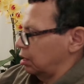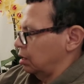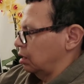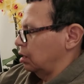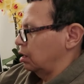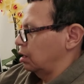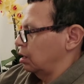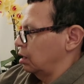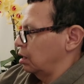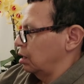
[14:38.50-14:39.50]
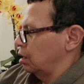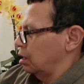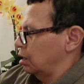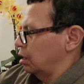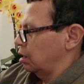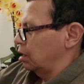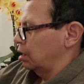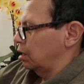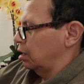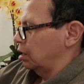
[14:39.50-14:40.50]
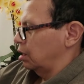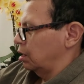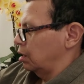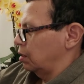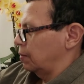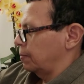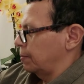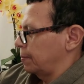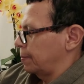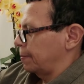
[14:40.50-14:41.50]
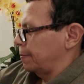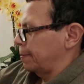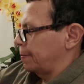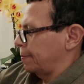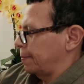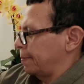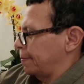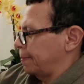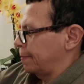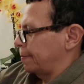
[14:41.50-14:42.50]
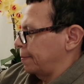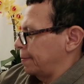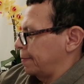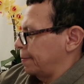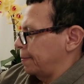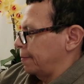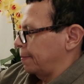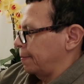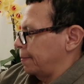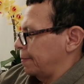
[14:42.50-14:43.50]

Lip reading: (no one is talking)